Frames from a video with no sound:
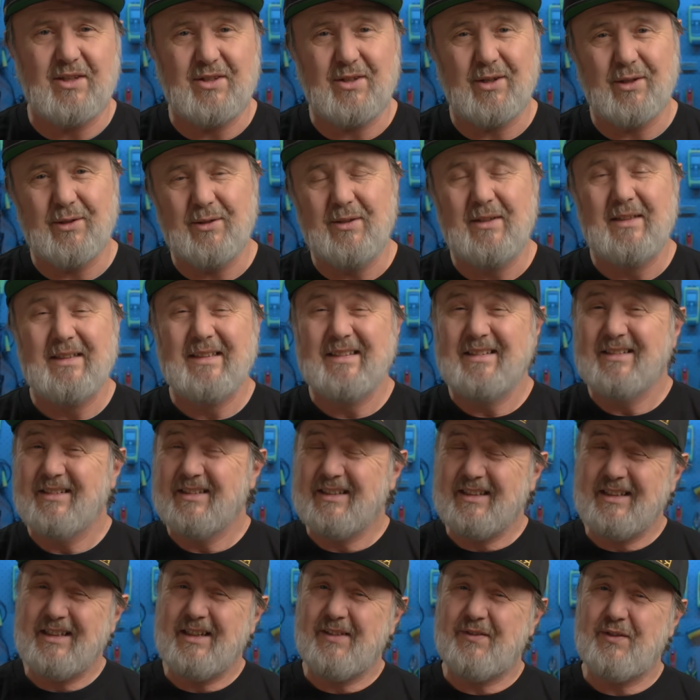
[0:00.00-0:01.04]
So
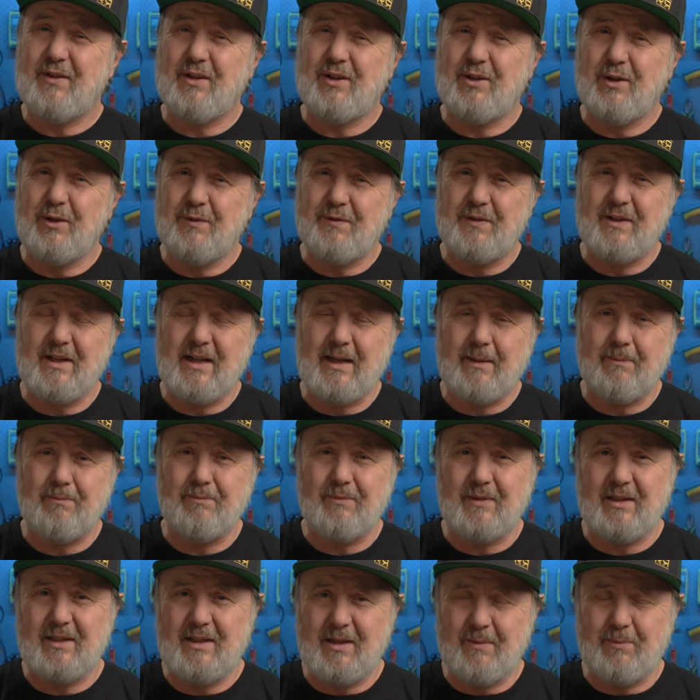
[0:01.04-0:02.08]
if you goof it up
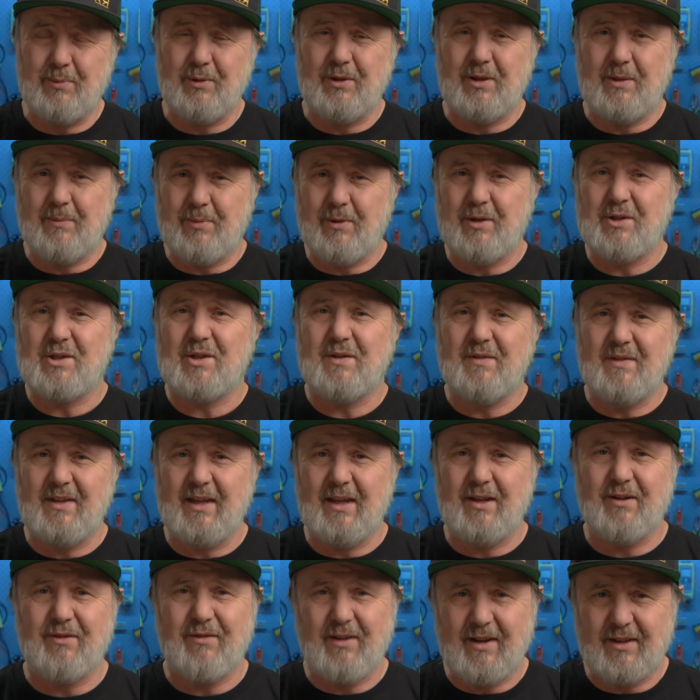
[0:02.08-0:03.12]
and you put the positive and
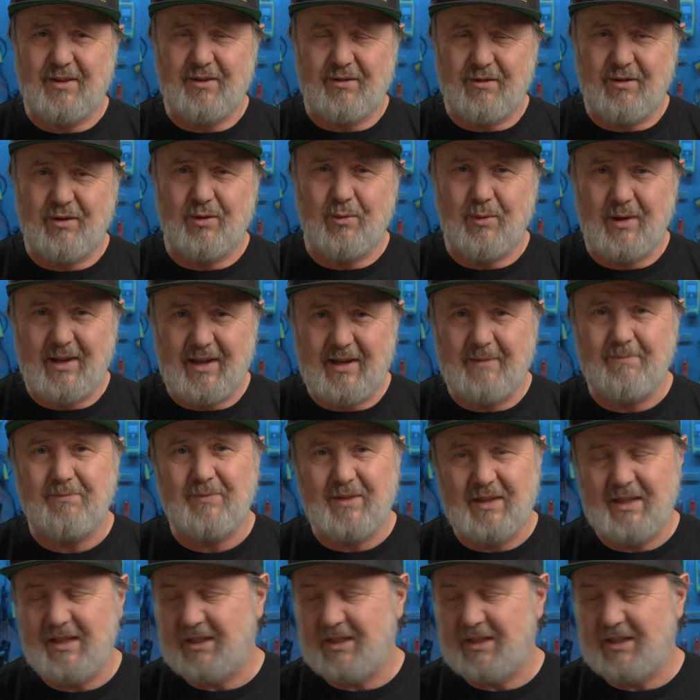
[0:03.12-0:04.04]
negative around the wrong way,